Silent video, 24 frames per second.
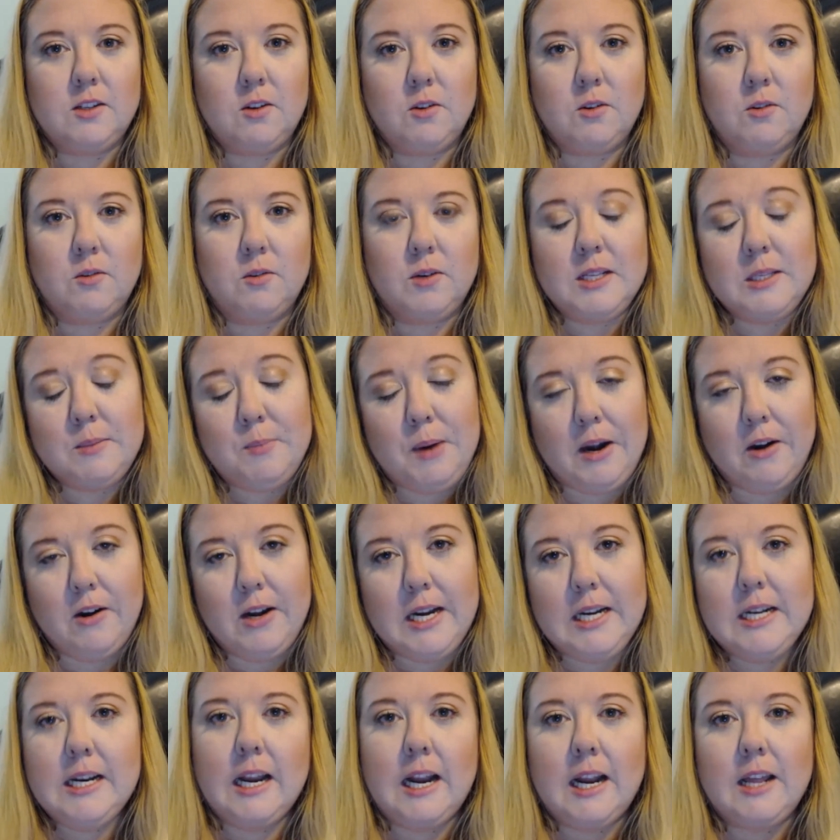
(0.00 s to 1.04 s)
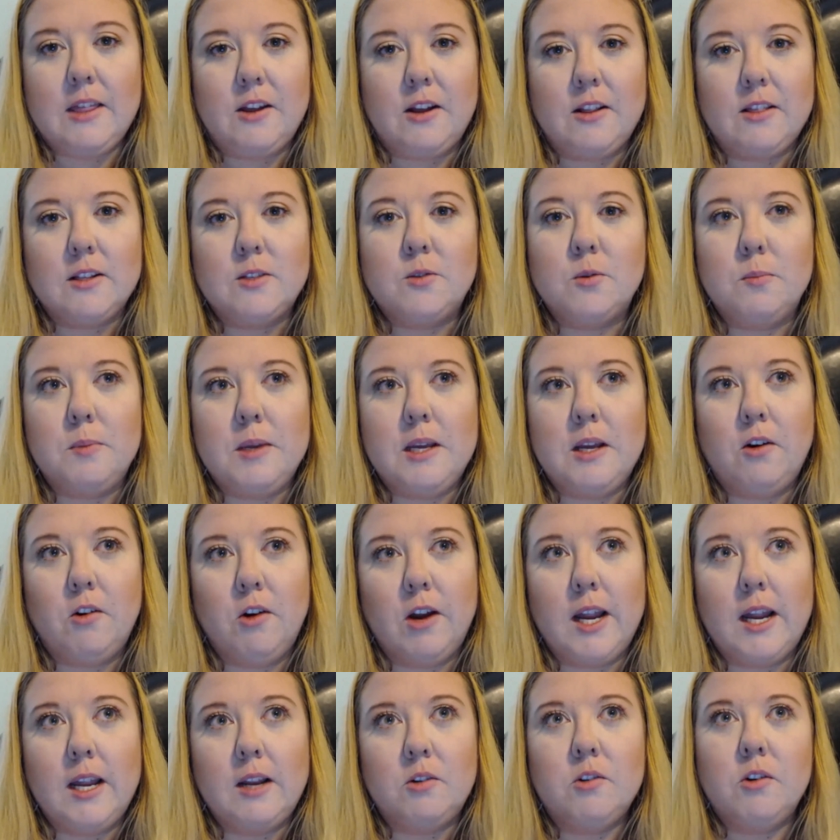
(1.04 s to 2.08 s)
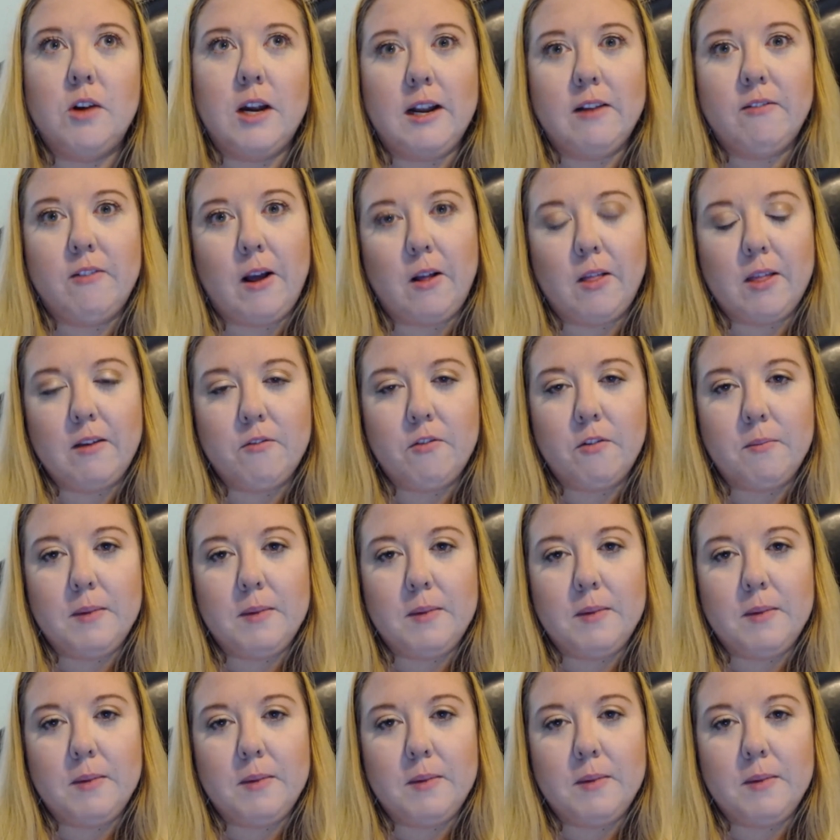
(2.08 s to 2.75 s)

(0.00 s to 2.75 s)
oh wow, this girl does not know how to do her makeup,